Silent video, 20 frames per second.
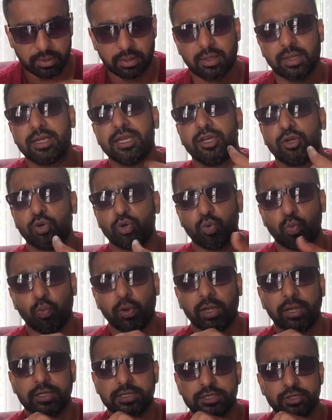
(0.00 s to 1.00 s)
in a good
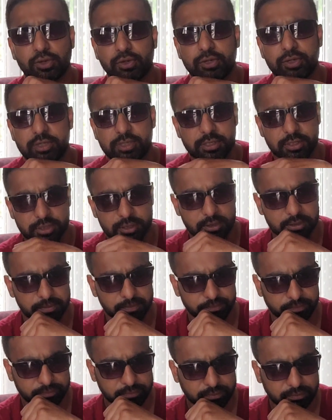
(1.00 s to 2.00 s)
way. It's not
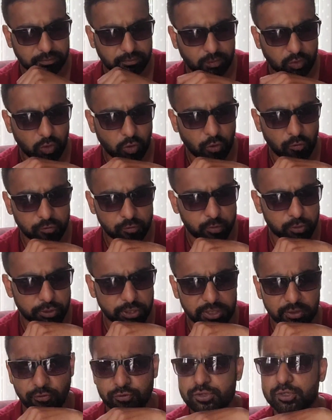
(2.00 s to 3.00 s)

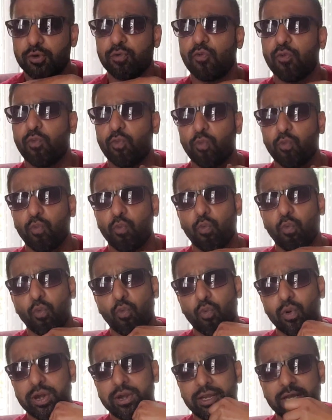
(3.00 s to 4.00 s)
off-putting. So
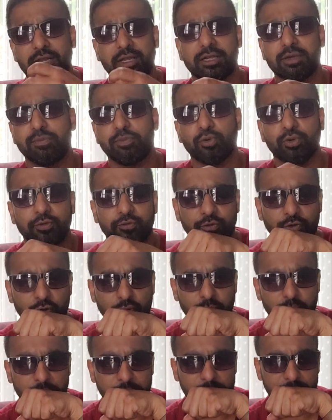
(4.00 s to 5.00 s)
very beautiful
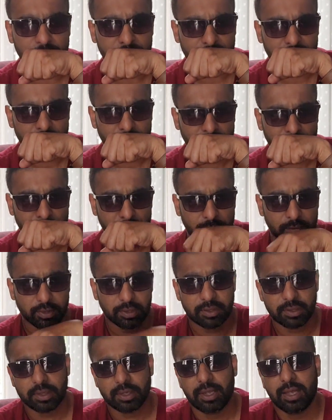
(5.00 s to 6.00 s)
opening.
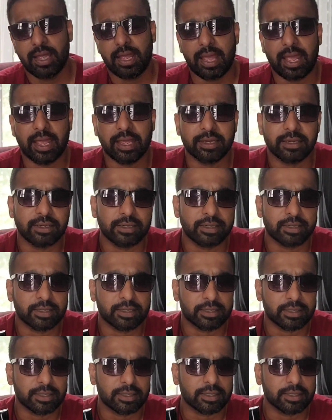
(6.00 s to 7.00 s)
And
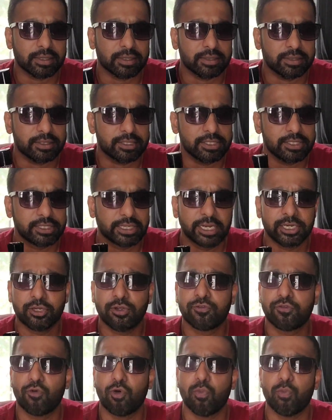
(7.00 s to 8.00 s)
this kind
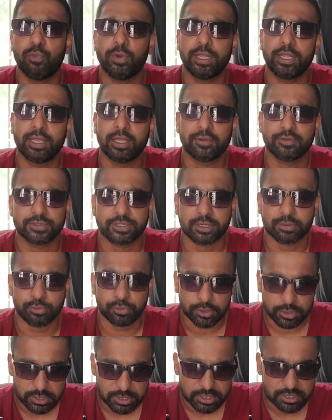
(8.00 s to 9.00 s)
of opening, if
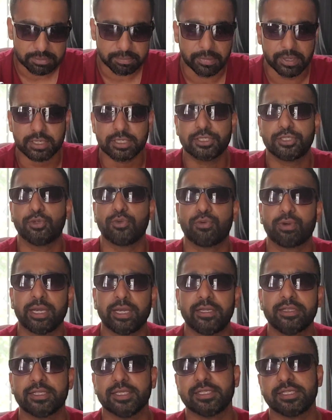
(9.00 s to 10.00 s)
someone smells you
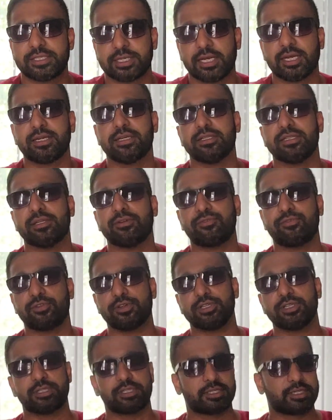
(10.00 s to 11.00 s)
right in the start, in the
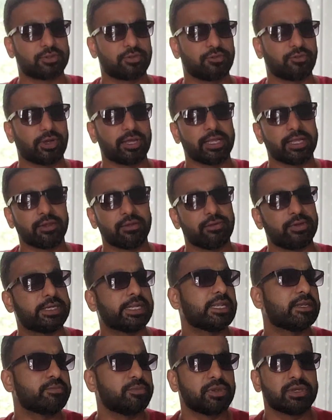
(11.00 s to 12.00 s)
first
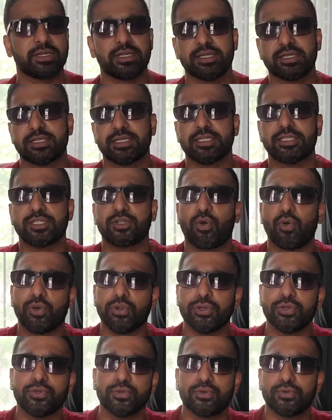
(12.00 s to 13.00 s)
5-10 minutes, it's
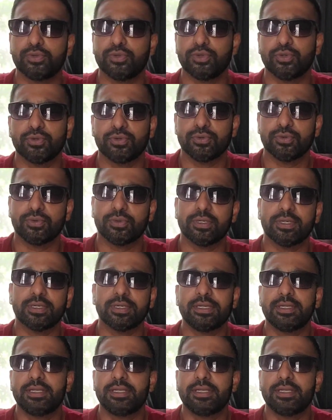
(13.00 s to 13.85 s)
going to